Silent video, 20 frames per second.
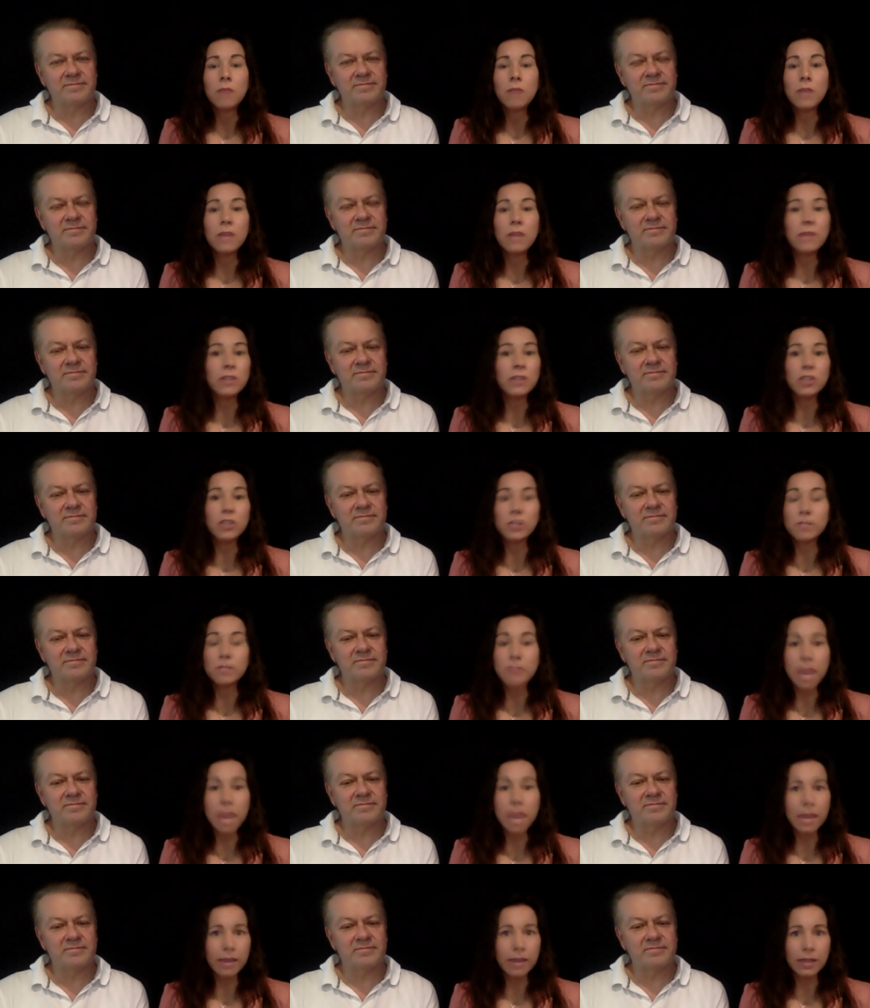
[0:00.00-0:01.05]
Speaker 1: even just
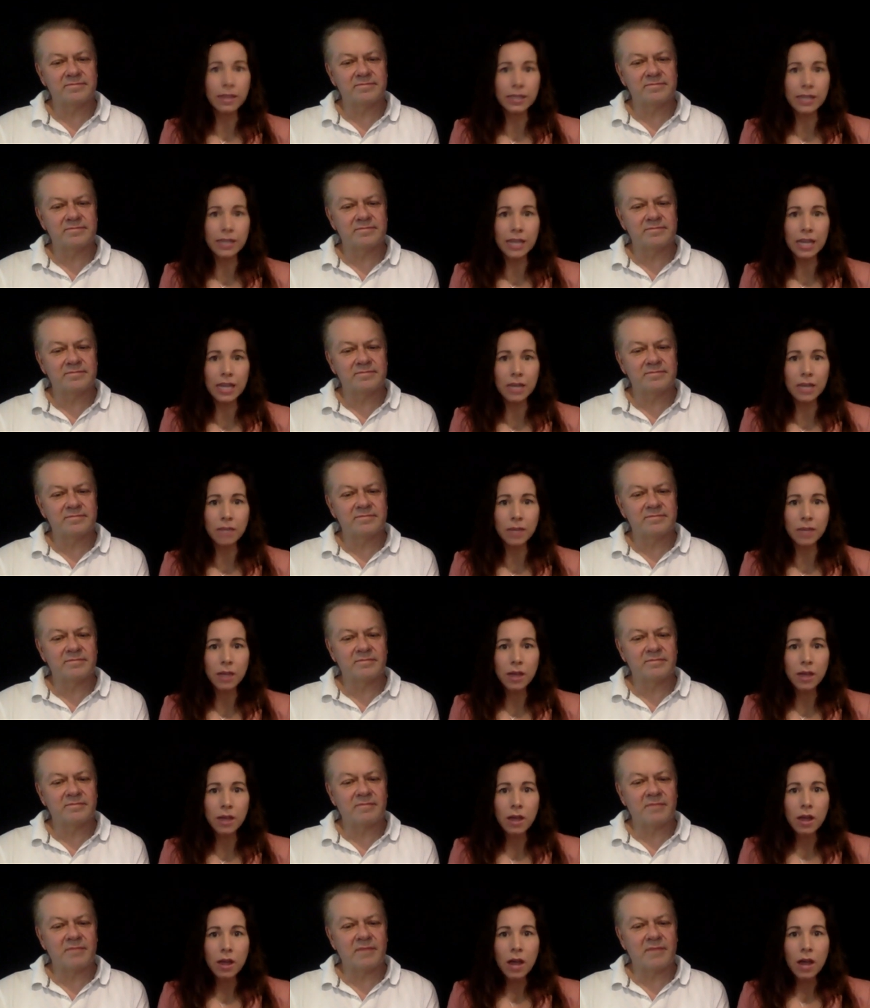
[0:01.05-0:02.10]
make the team.
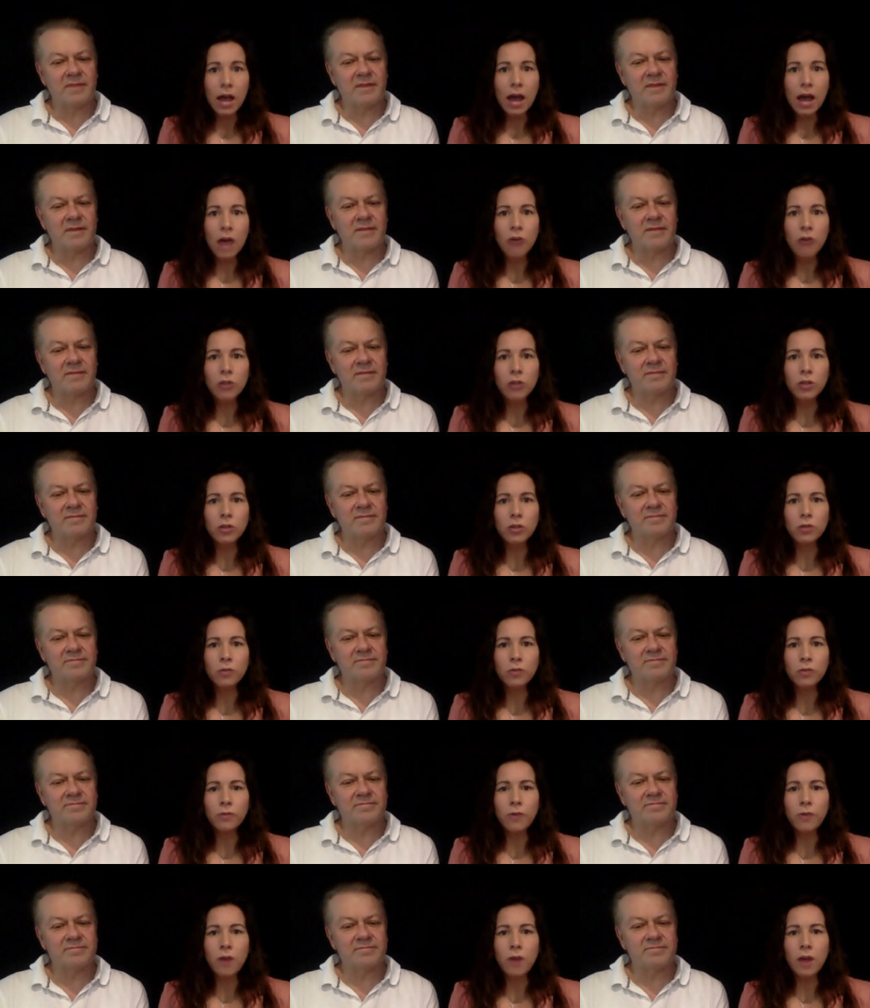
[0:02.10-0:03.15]
How do
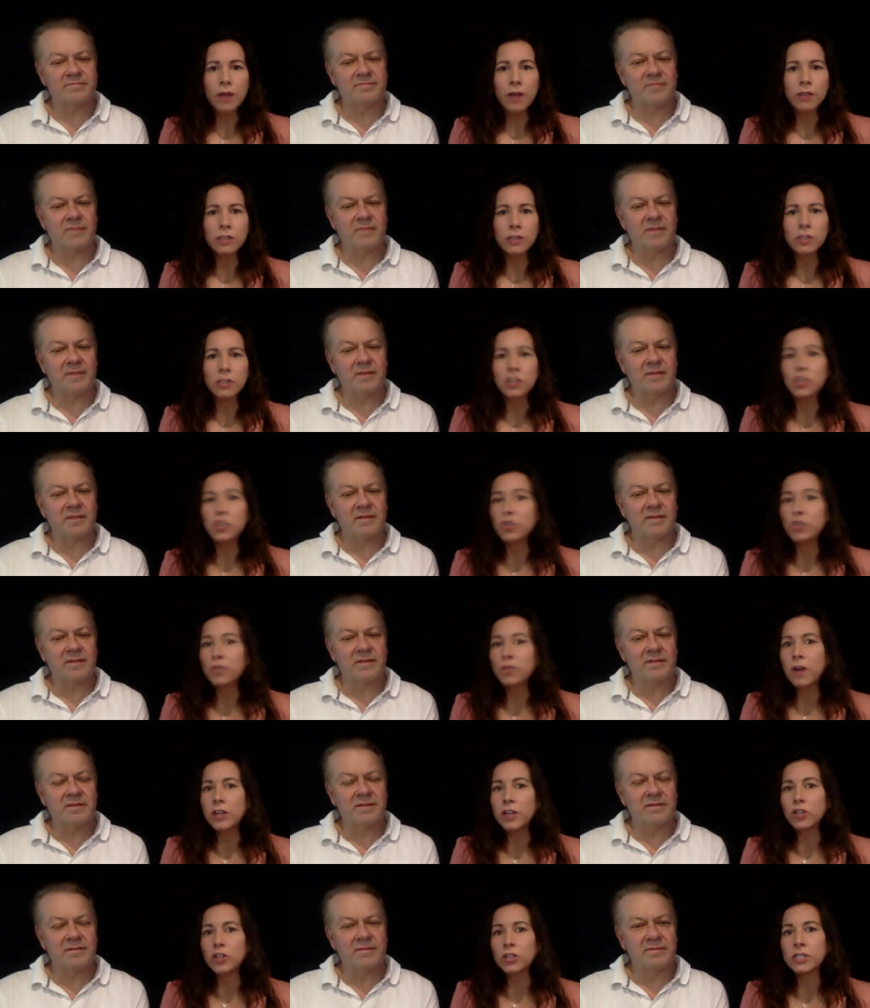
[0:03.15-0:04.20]
you find, did you
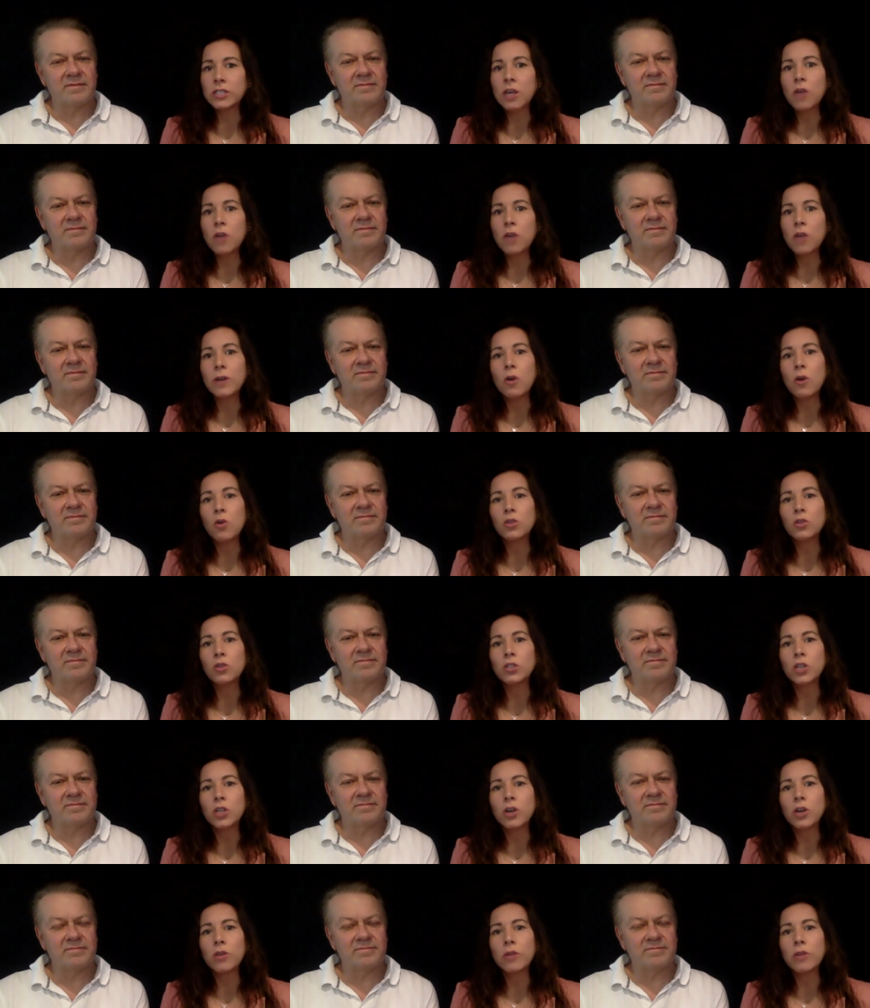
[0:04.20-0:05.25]
find yourself and
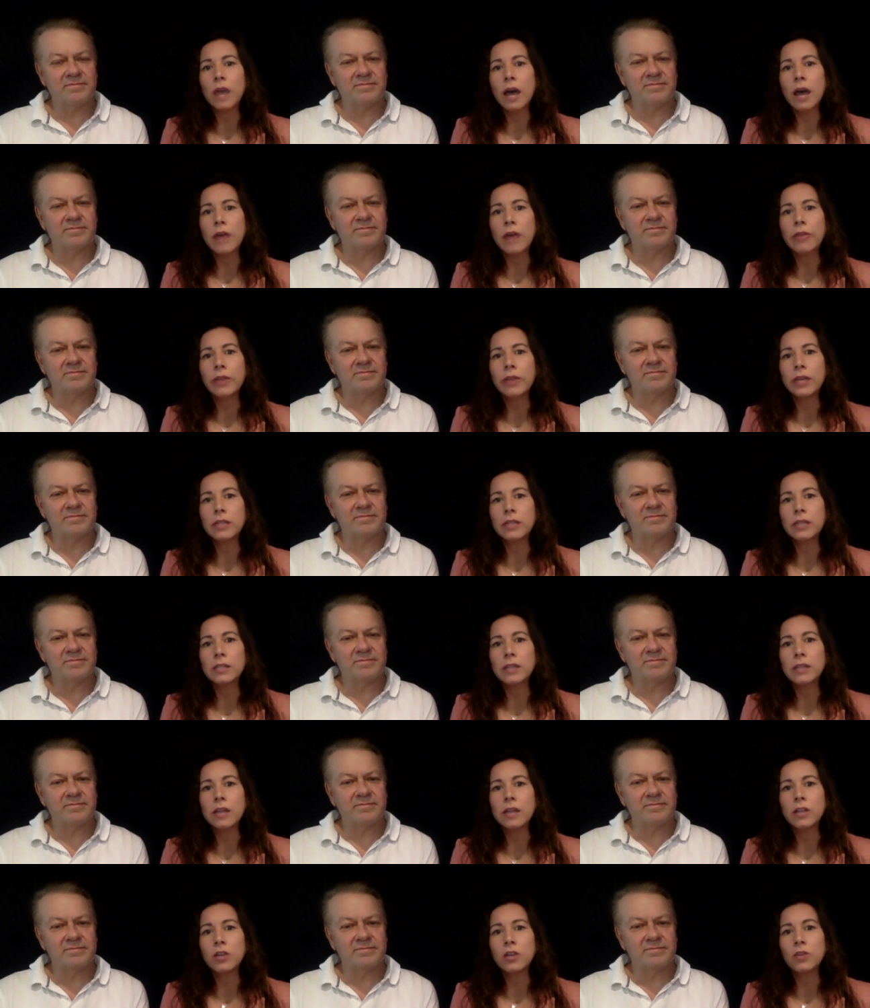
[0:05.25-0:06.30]
also the athletes
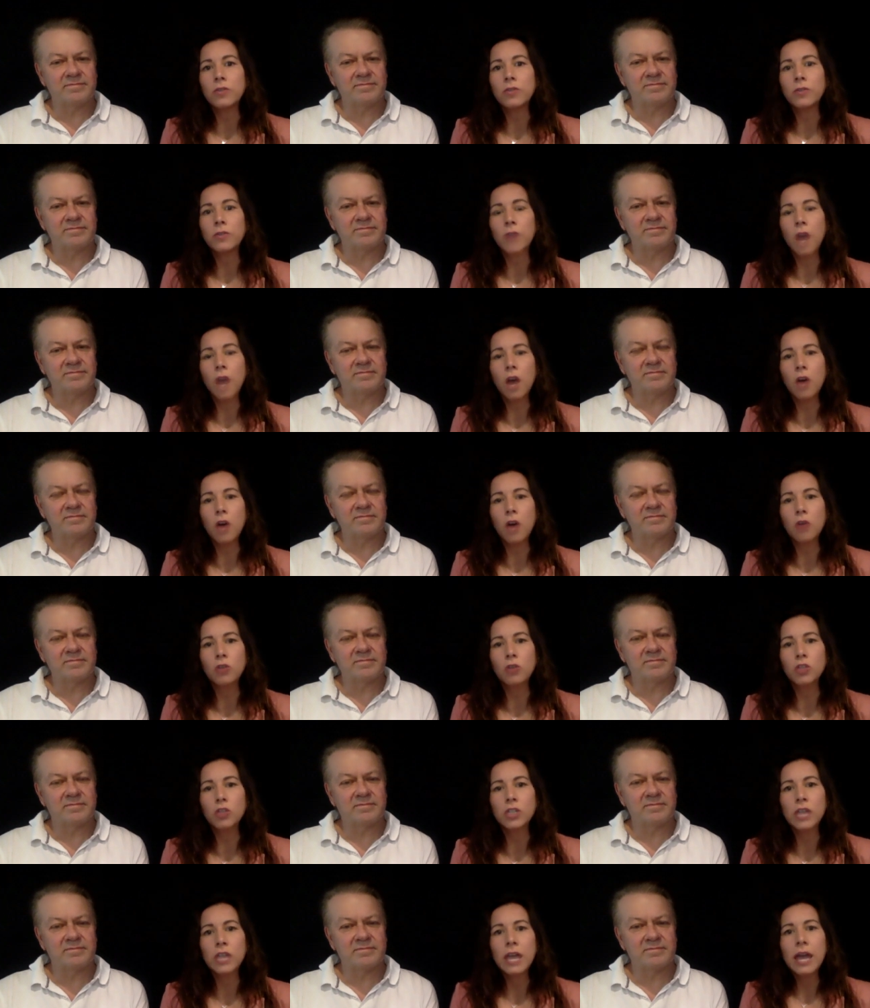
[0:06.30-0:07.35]
that you've
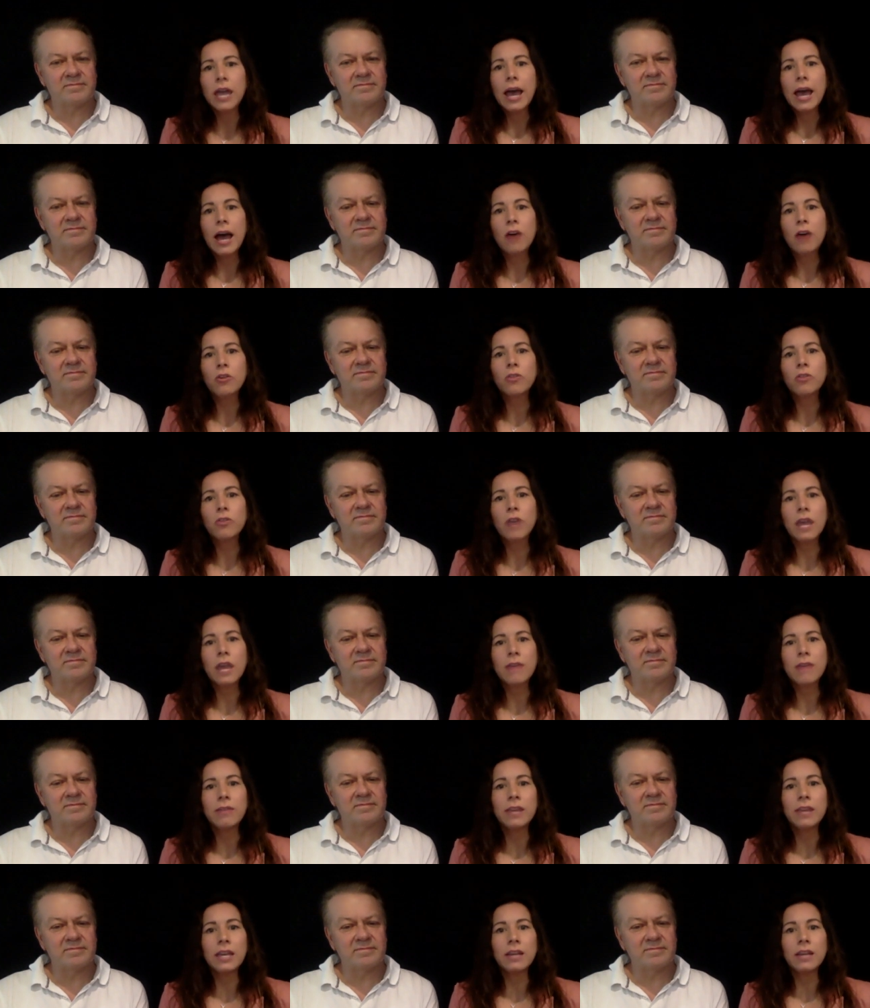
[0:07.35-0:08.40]
coached? How do
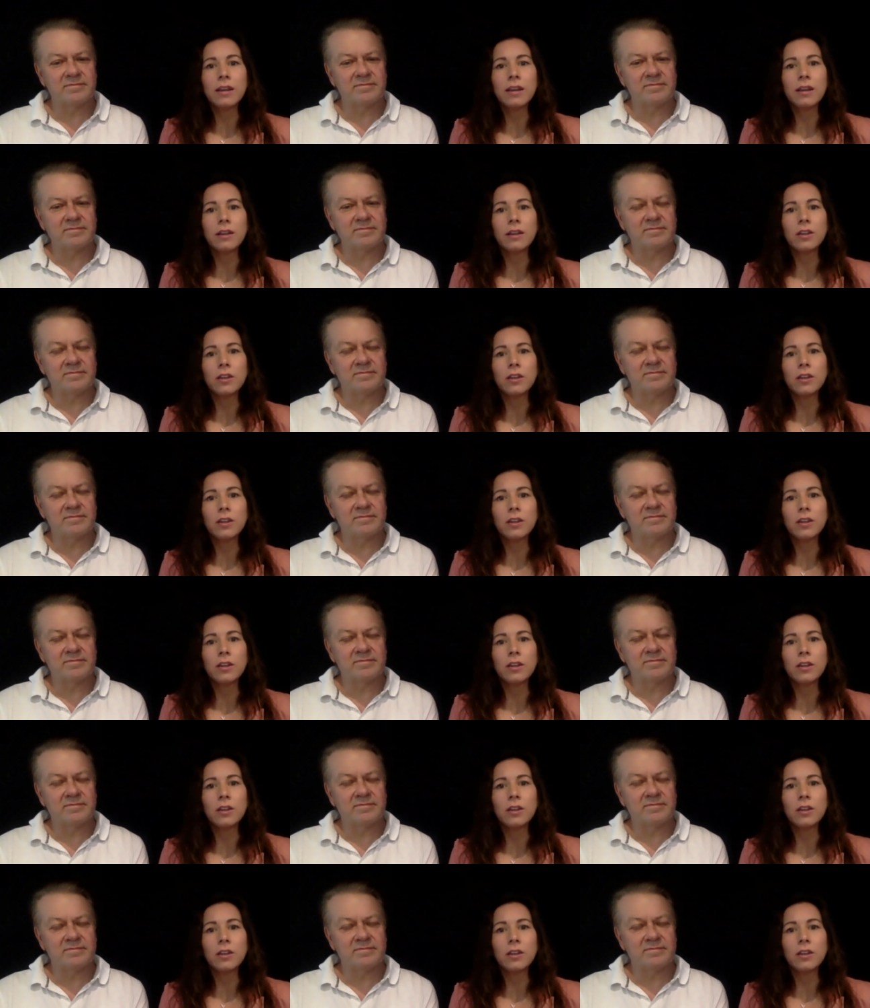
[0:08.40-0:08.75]
they then